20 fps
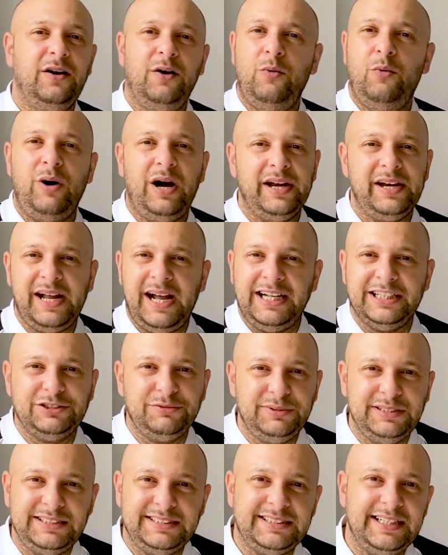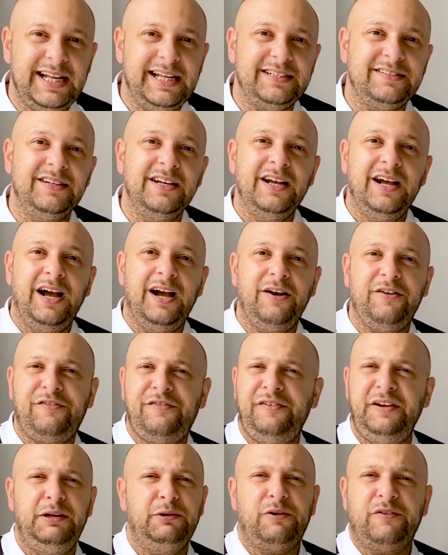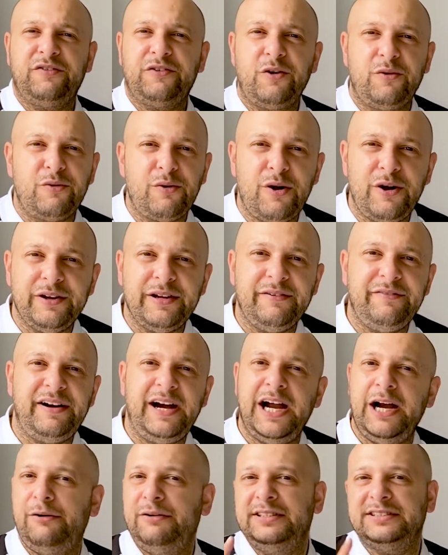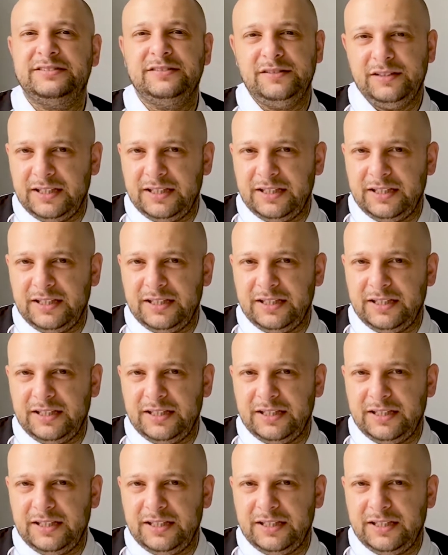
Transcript: One, as we said, a fear of coronavirus,